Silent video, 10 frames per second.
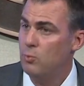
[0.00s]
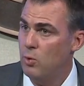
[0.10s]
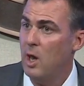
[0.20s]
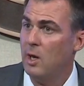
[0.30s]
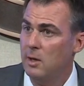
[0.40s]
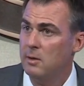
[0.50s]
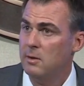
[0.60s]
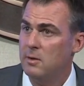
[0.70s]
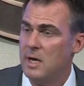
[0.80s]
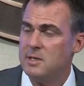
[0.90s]
Really?
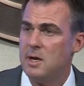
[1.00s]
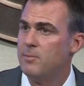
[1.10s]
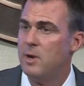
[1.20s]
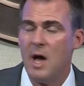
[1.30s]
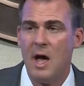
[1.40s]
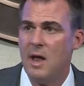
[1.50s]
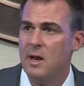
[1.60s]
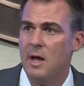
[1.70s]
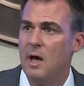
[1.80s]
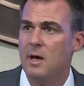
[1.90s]
That's something I
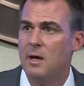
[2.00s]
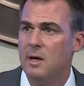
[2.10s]
have.